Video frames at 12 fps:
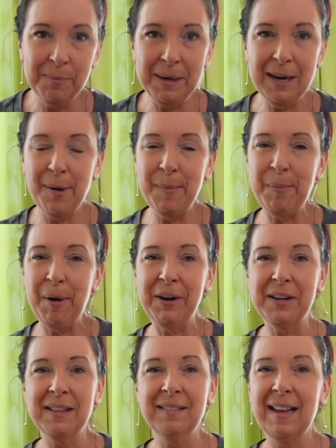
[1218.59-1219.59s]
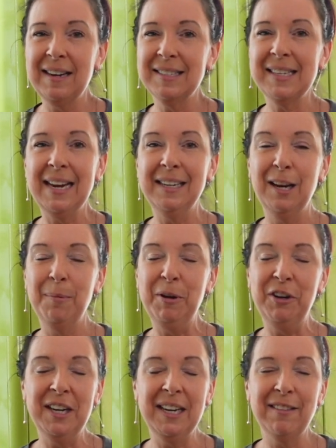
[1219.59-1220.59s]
become a part of the lettuce head community.